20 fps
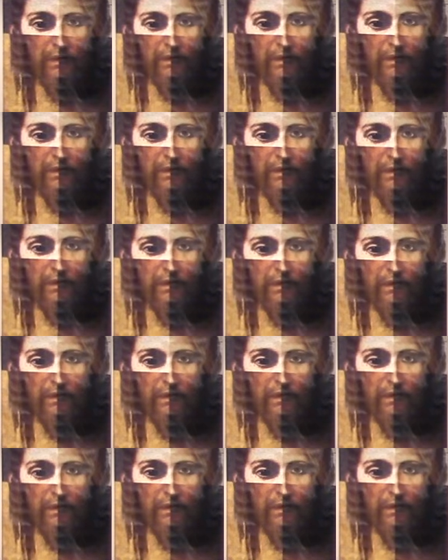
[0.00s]

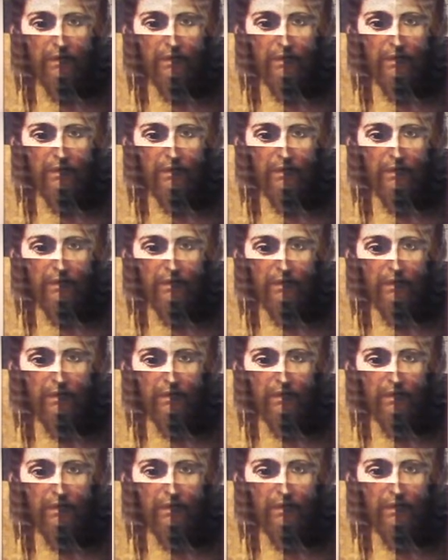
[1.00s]

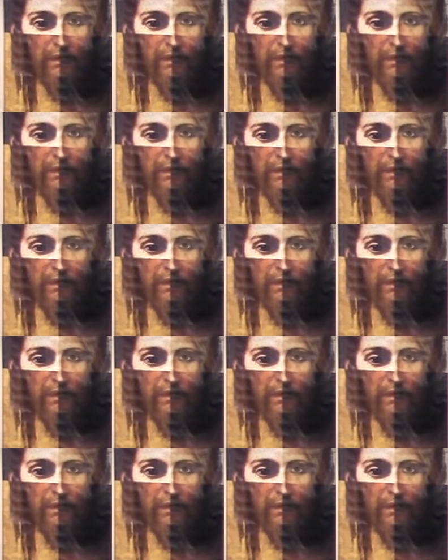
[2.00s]
Nobody speaks.